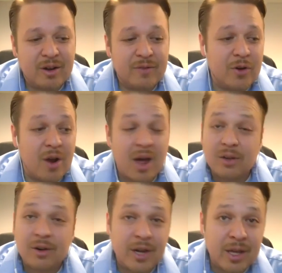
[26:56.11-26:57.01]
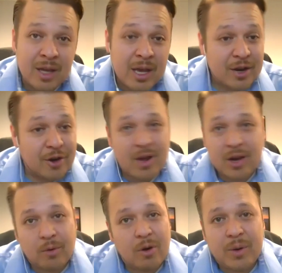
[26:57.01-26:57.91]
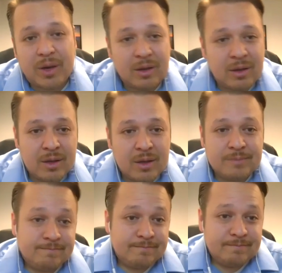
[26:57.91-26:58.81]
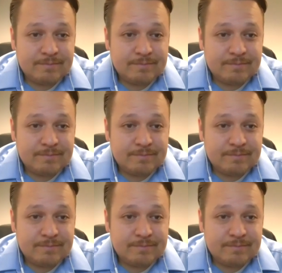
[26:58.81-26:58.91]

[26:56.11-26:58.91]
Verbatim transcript: And if you're not learning, you're not growing. Yep.